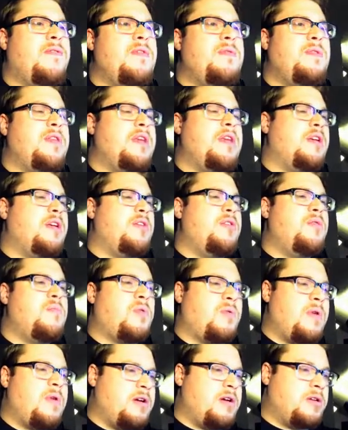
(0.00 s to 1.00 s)
you think an
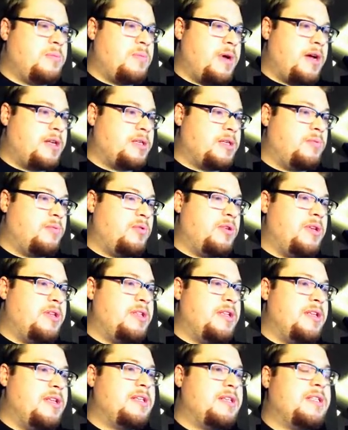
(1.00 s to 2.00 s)
Uber Rare is possible
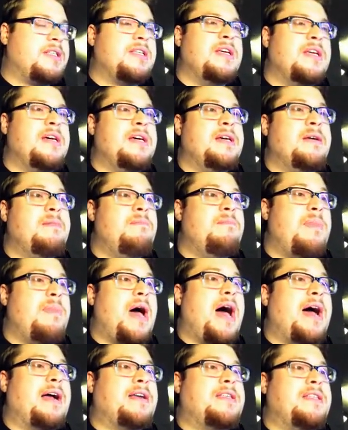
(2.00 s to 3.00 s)
in this
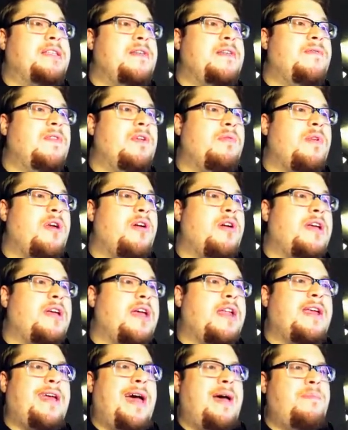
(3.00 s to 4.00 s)
box, even though we already
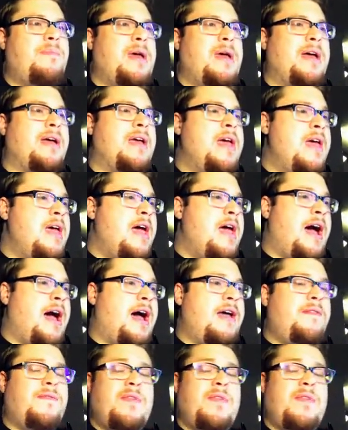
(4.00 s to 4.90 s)
got a God Pack. I have